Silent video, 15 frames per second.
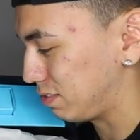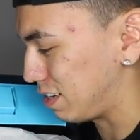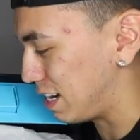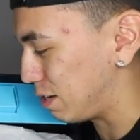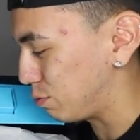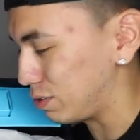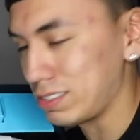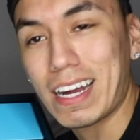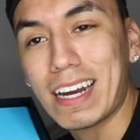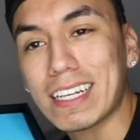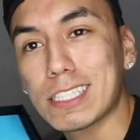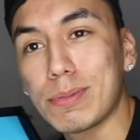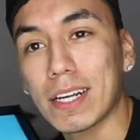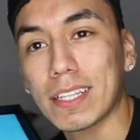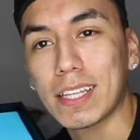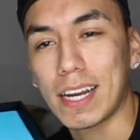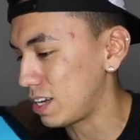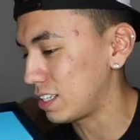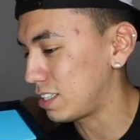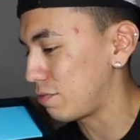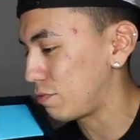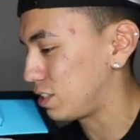I would not expect that.
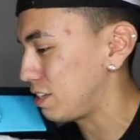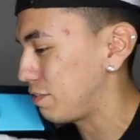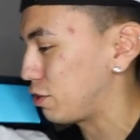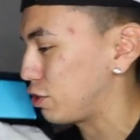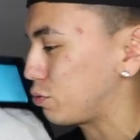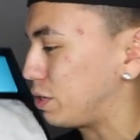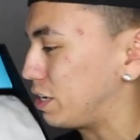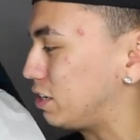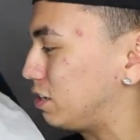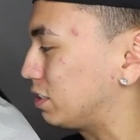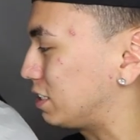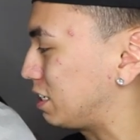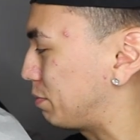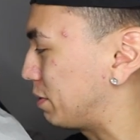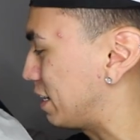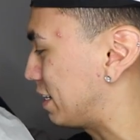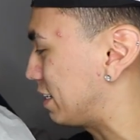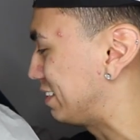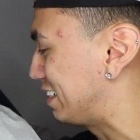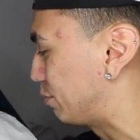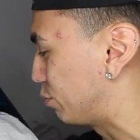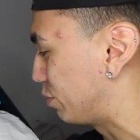I thought for seven hundred twenty dollars, I'd be getting a
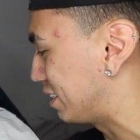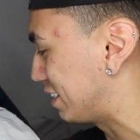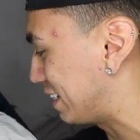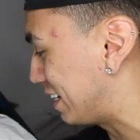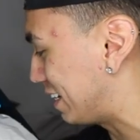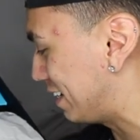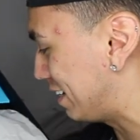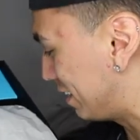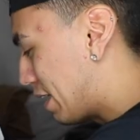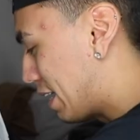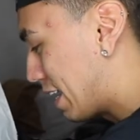lot more than that.